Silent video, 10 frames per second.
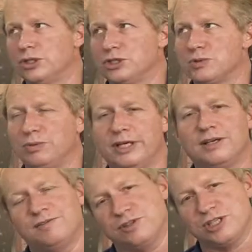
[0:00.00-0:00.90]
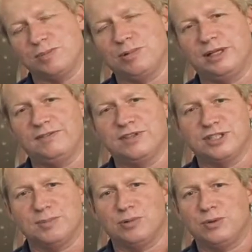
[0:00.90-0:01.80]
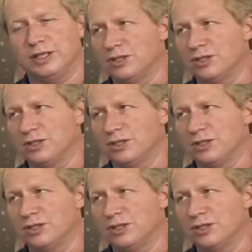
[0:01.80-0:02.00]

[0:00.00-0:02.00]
can split for separate left and separate right